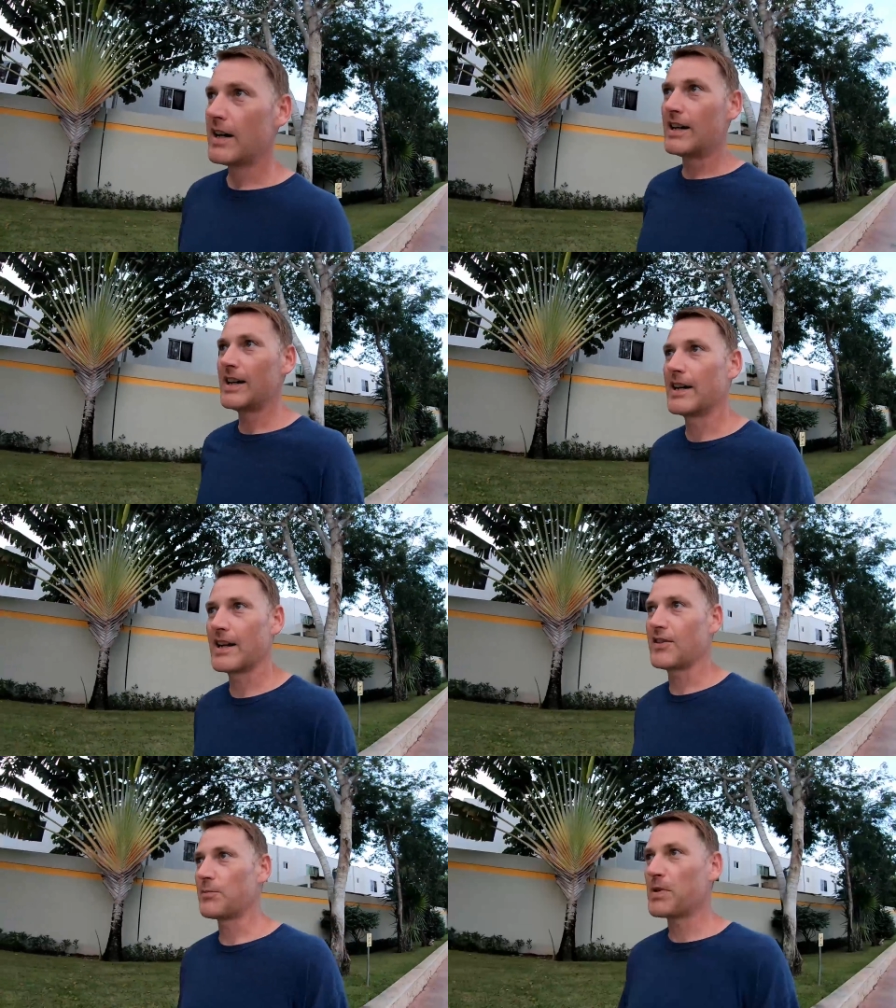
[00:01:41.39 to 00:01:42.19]
Uh,
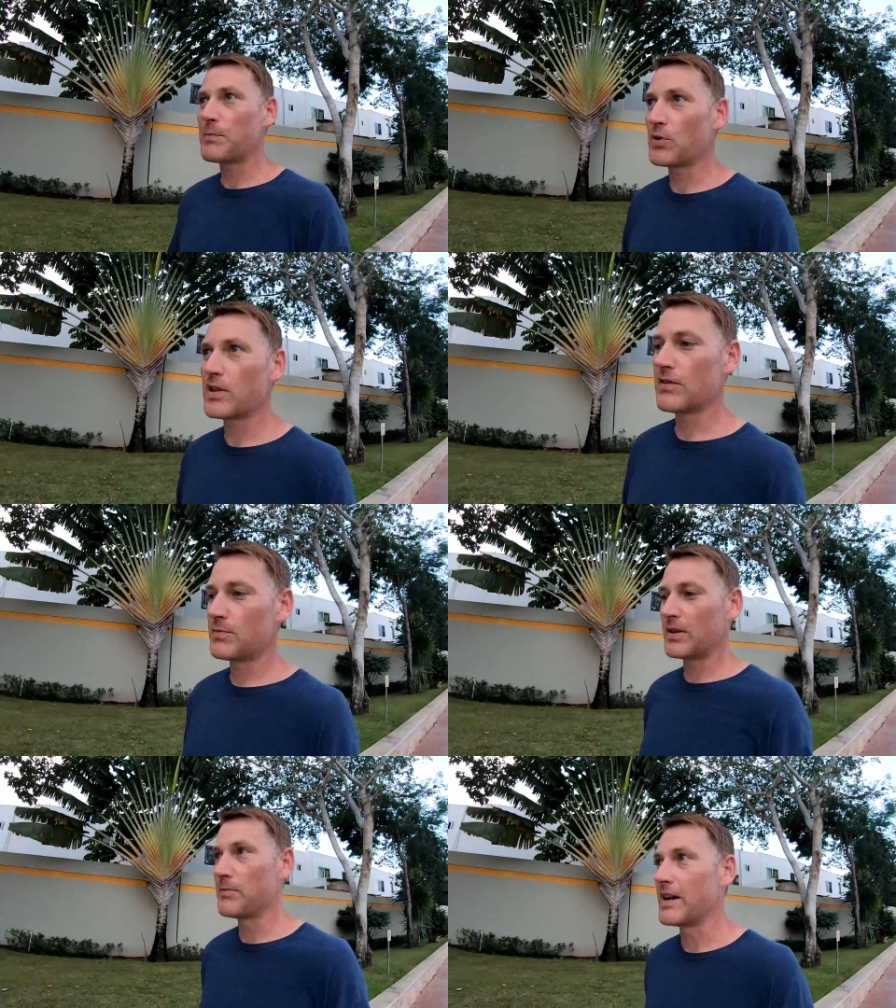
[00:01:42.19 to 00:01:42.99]
and the people here have
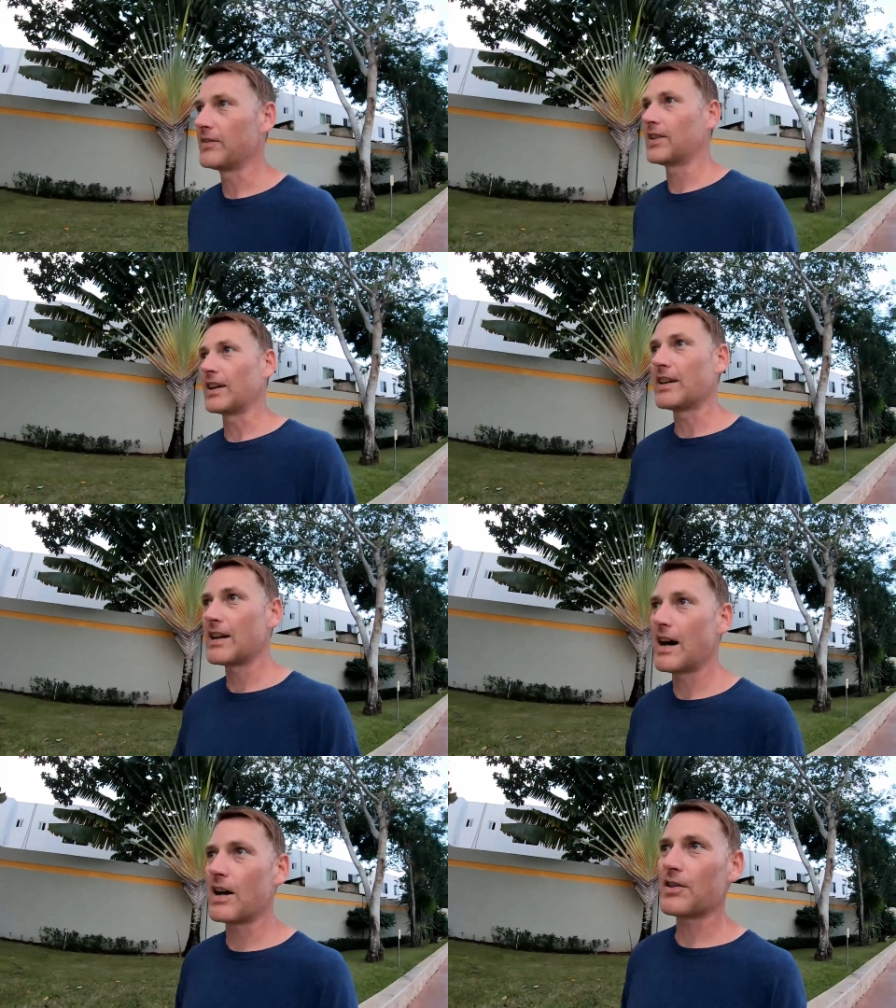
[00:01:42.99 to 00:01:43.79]
been amazing.
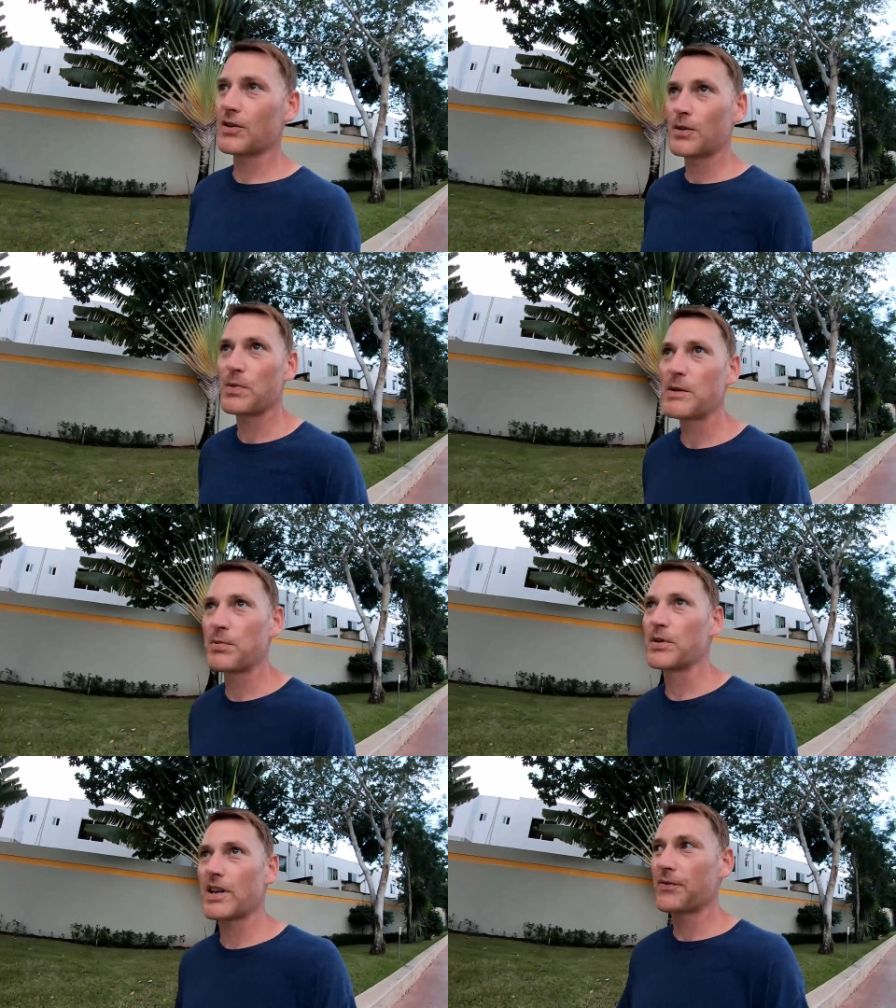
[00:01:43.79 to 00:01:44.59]
Are there
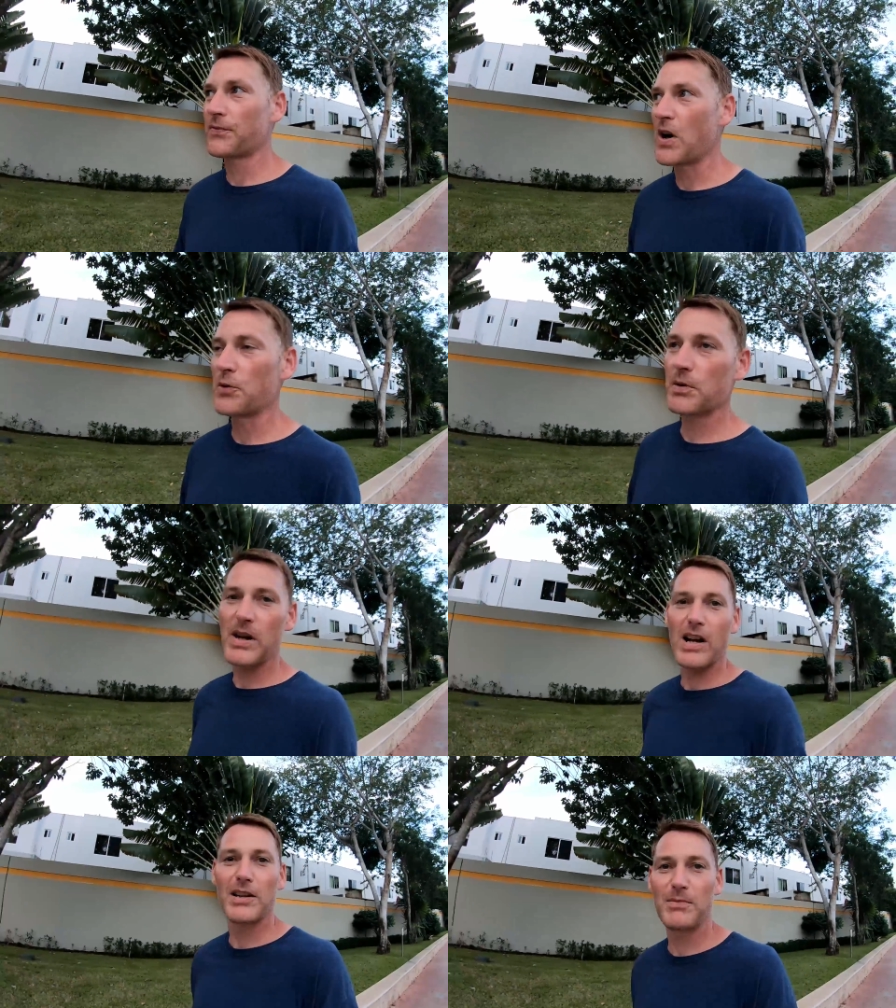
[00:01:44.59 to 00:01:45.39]
people that frown
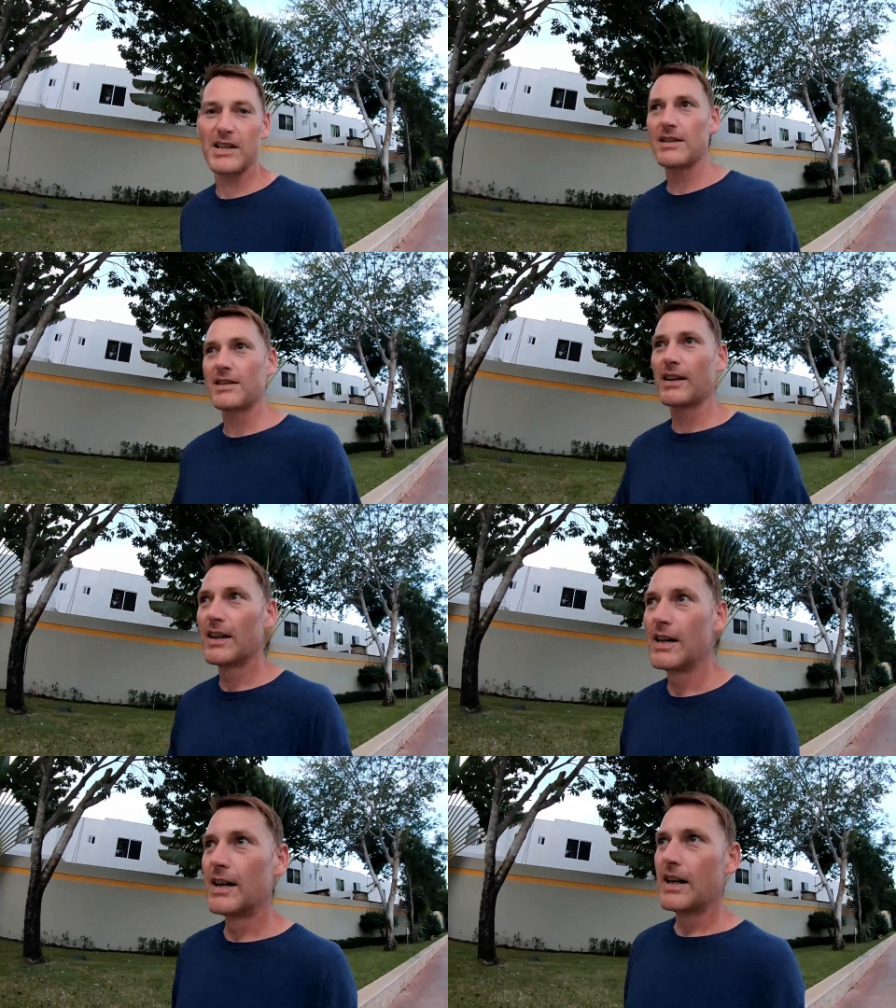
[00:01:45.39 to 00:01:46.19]
upon me
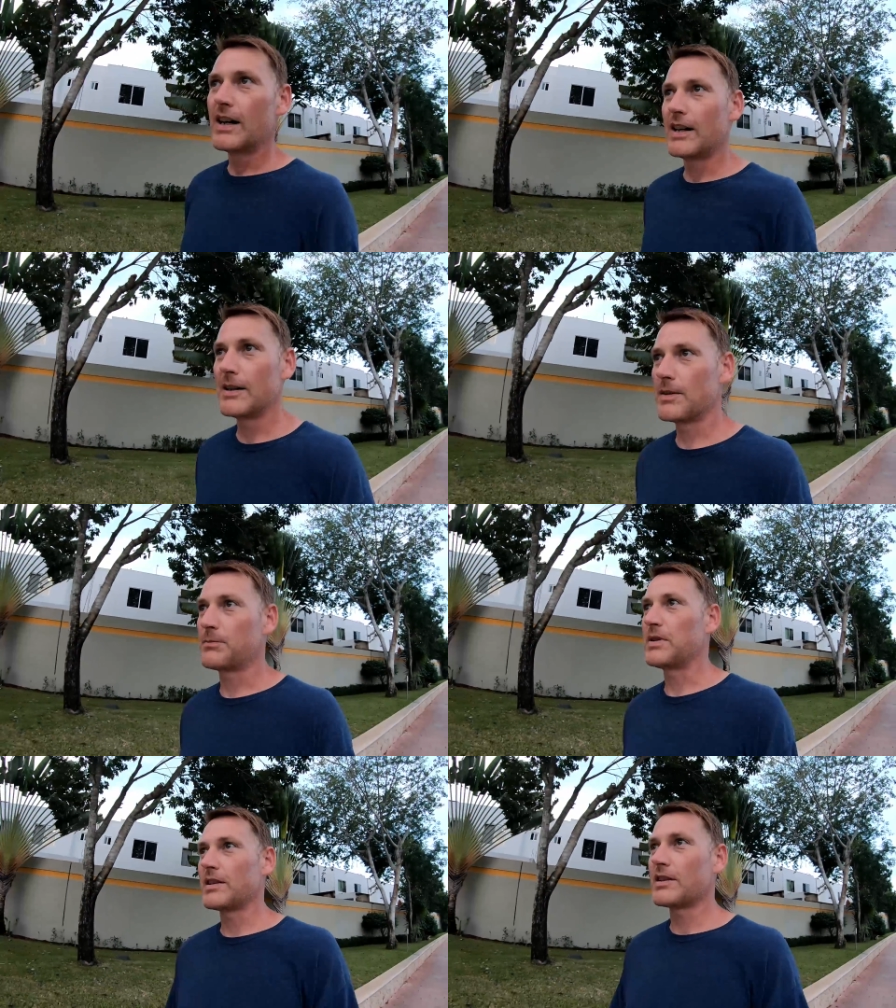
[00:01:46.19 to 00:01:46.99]

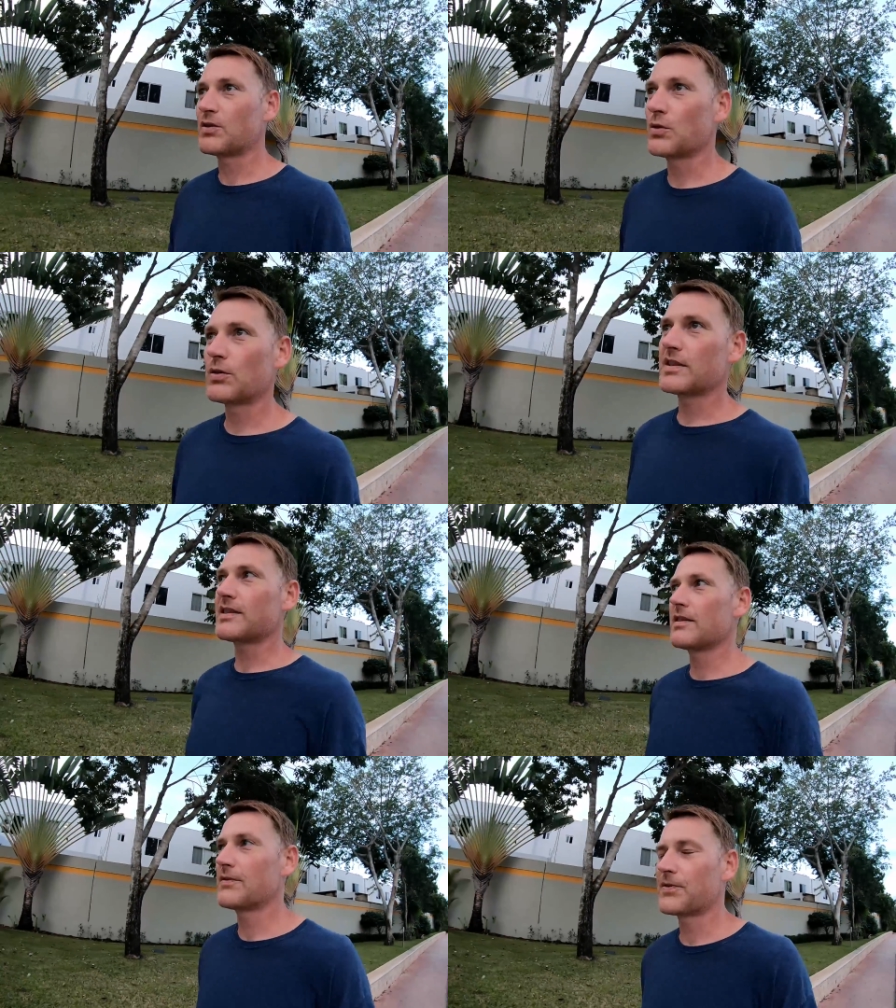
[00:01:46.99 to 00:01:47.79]
uh, being a
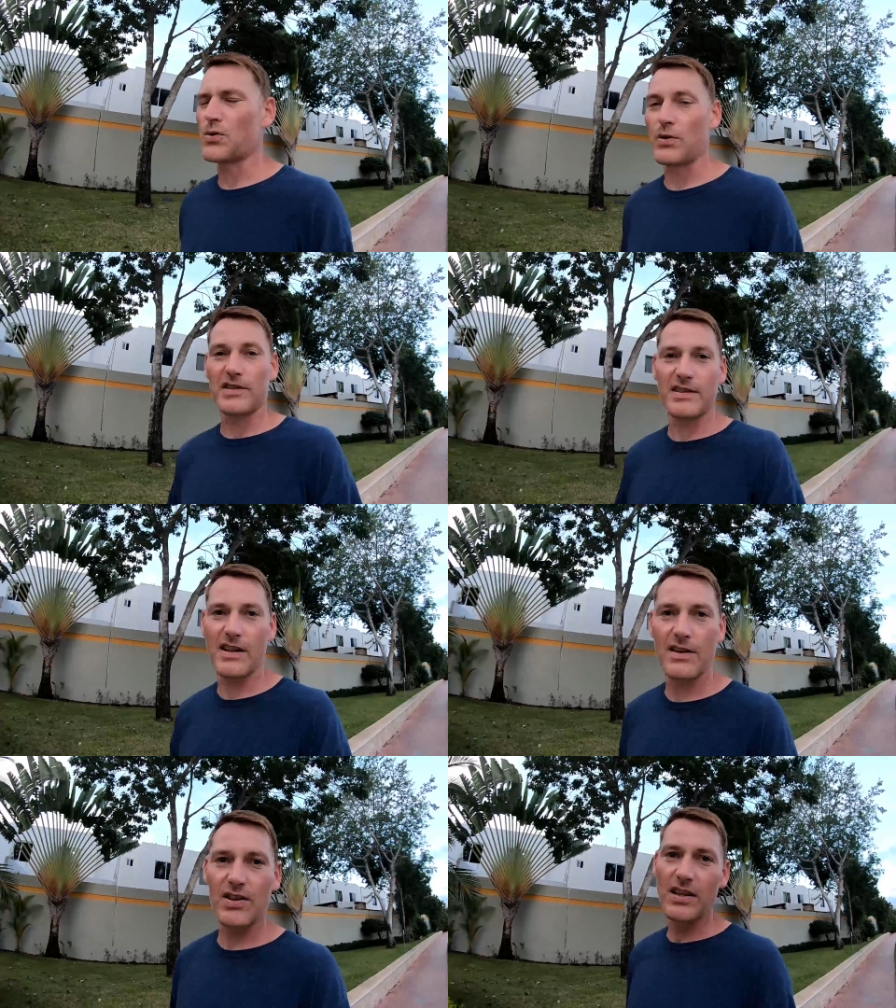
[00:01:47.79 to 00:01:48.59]
tourist here, of course.
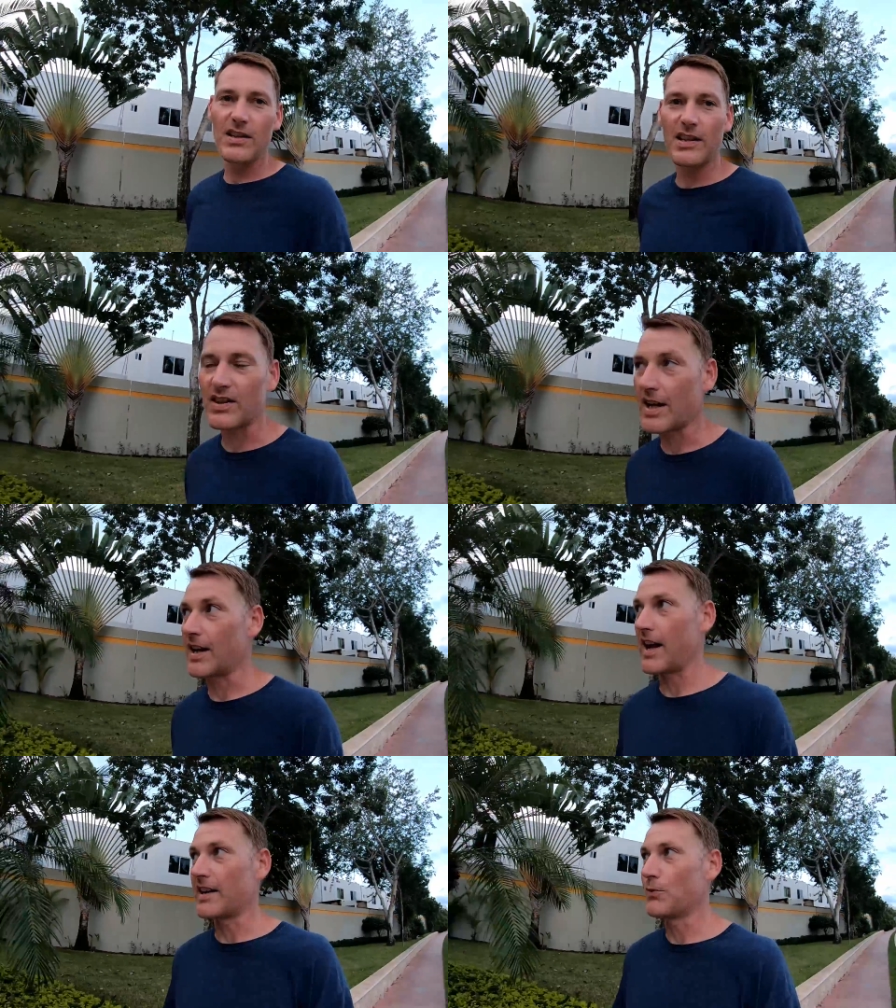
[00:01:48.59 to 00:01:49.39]
I think you get that
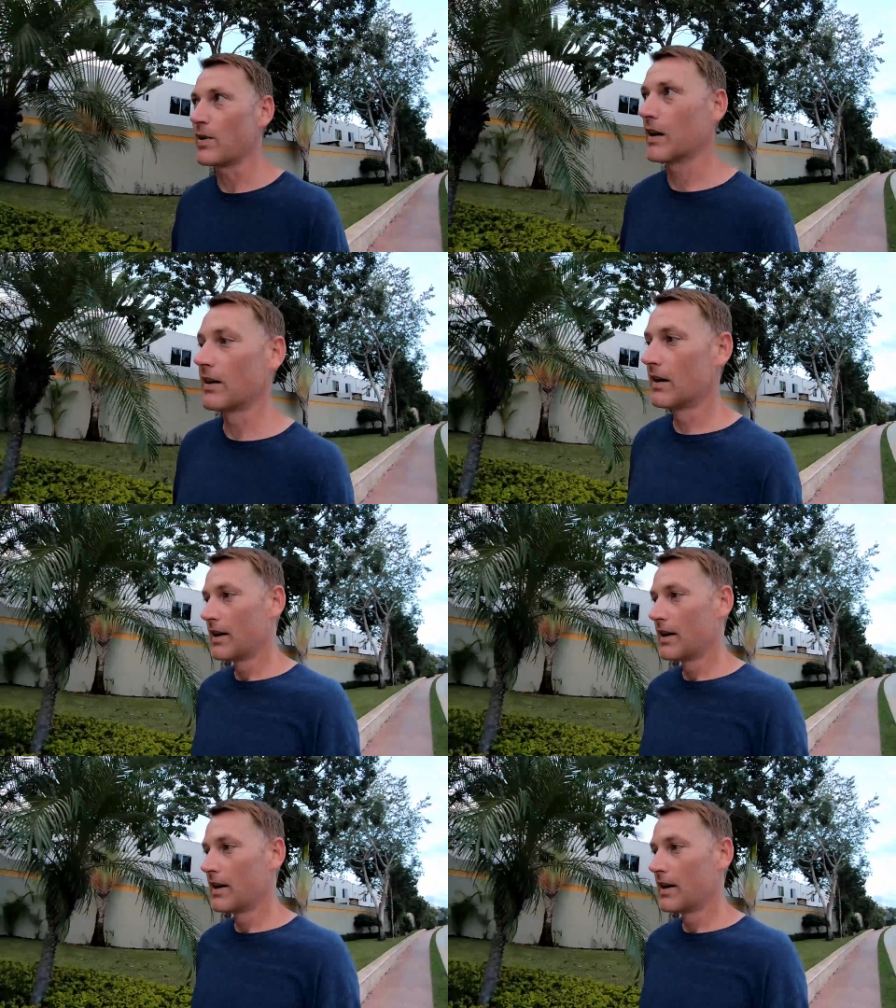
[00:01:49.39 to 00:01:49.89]
anywhere.